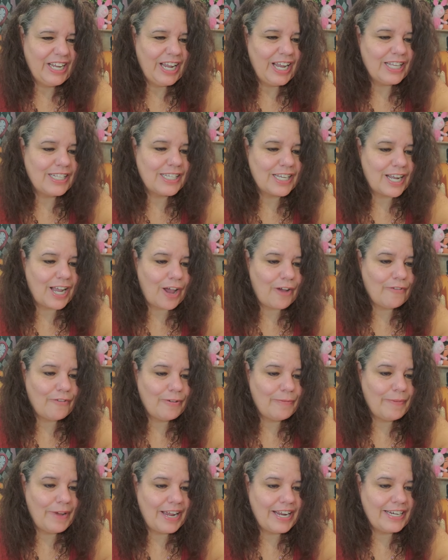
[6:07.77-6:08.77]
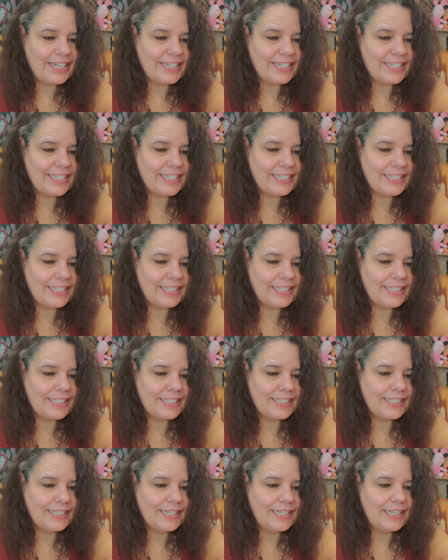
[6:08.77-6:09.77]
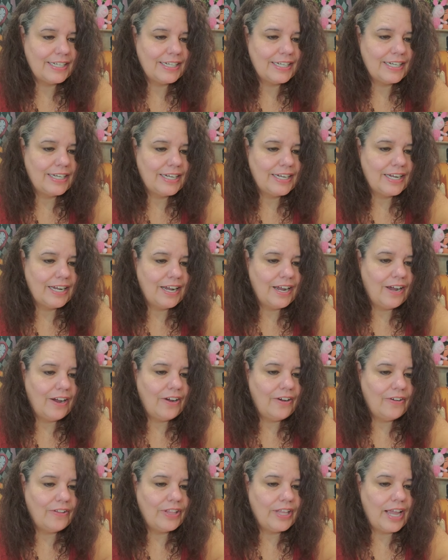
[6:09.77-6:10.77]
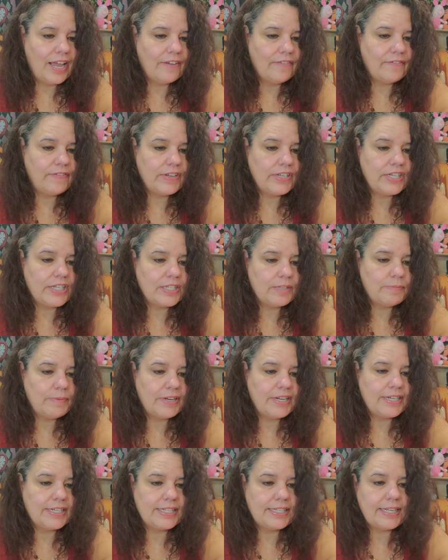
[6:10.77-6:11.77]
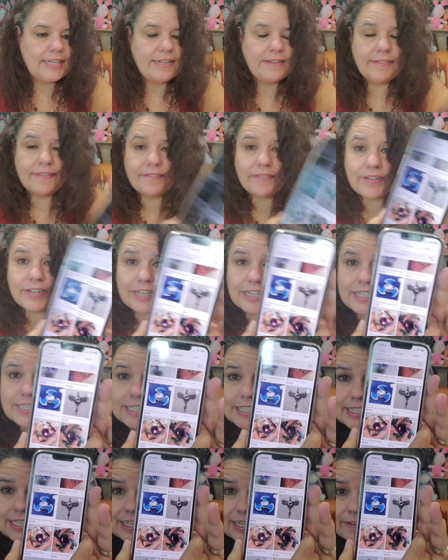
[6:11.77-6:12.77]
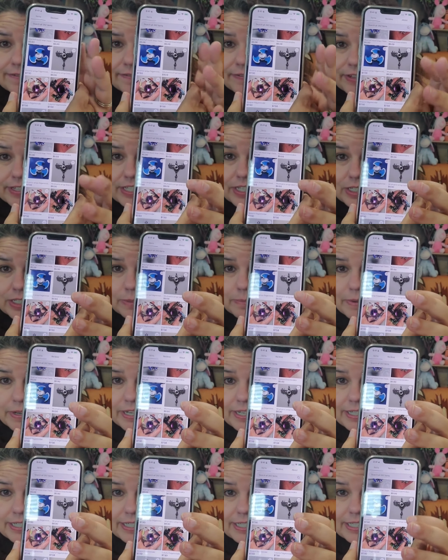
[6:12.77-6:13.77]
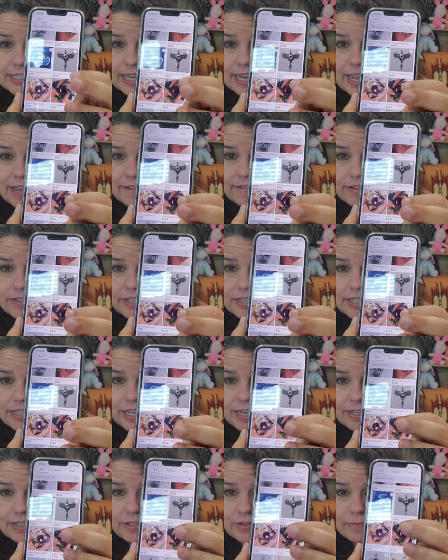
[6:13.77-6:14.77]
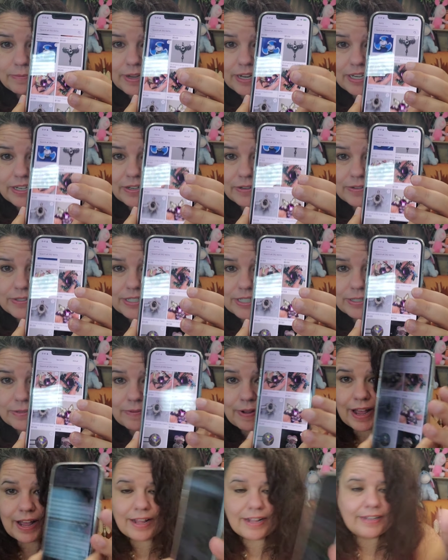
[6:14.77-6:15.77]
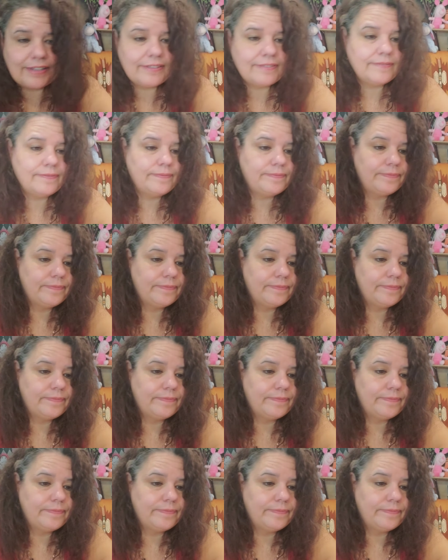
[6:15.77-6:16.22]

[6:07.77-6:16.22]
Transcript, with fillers: It's a cover minder. Oh, they have fidget spinners too. If you're interested in fidget spinners, they do make those as well.